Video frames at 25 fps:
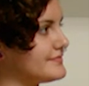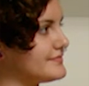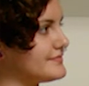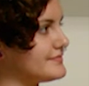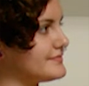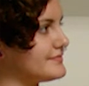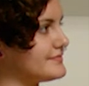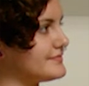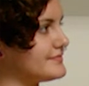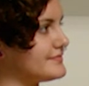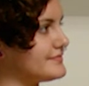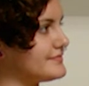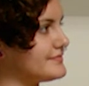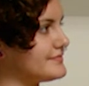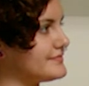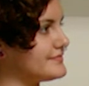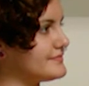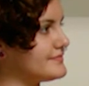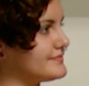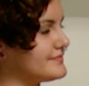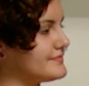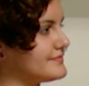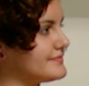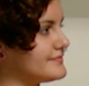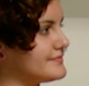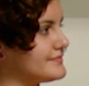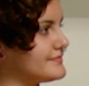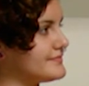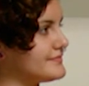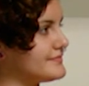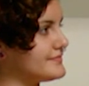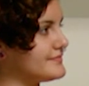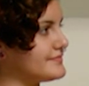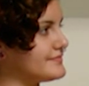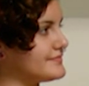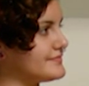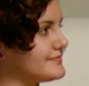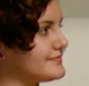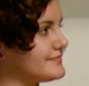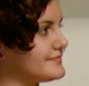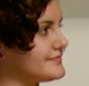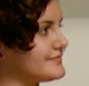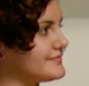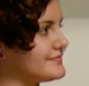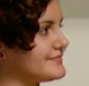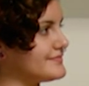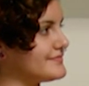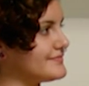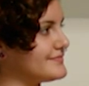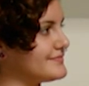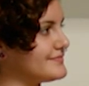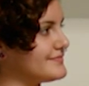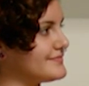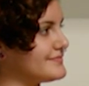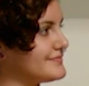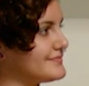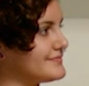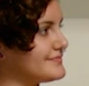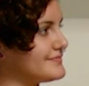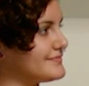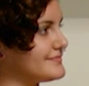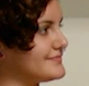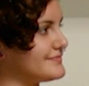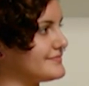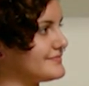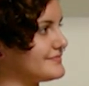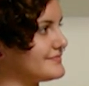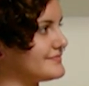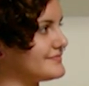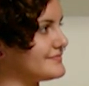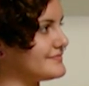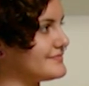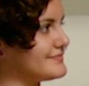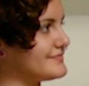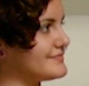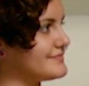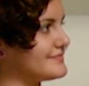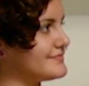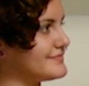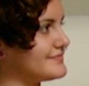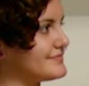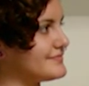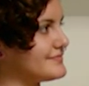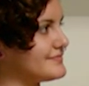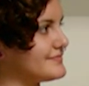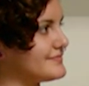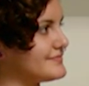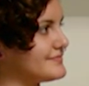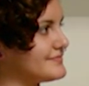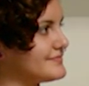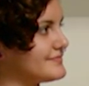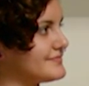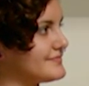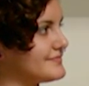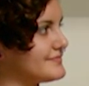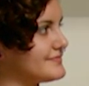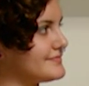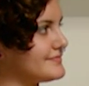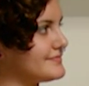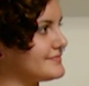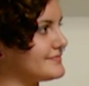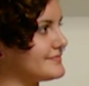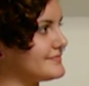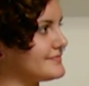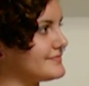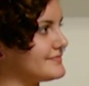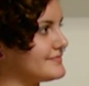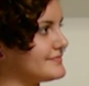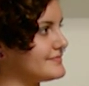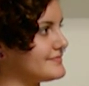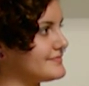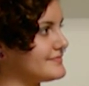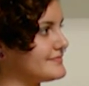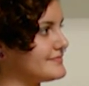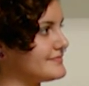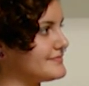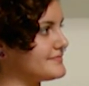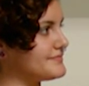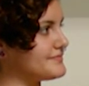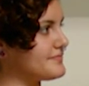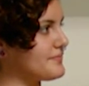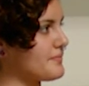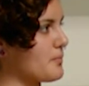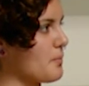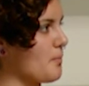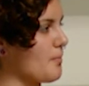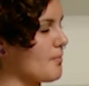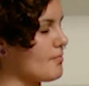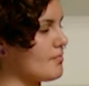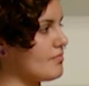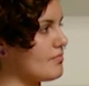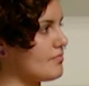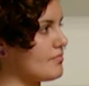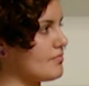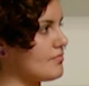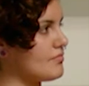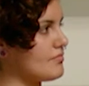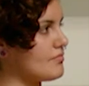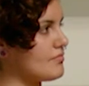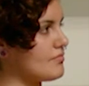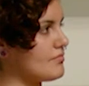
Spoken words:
(not speaking)